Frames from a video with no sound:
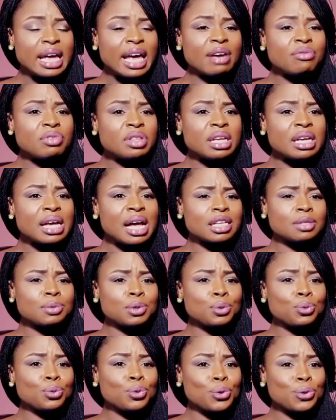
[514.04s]
everything has
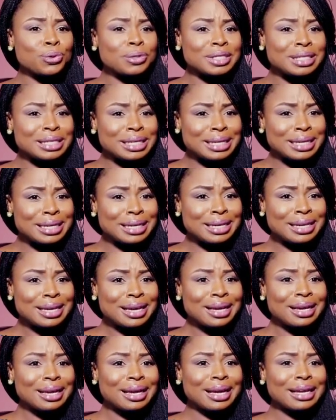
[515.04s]
been rosy
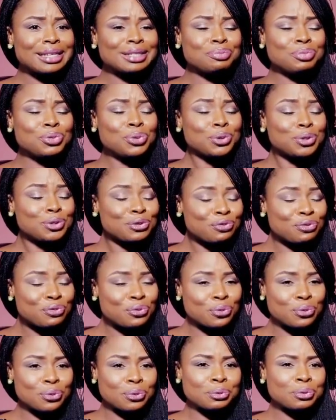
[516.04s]
and
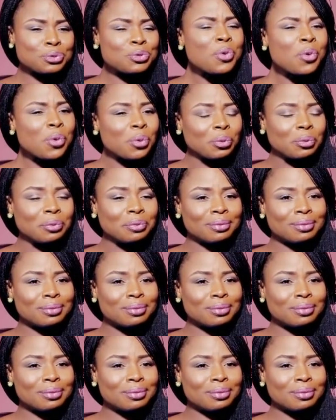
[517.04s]
beautiful. No.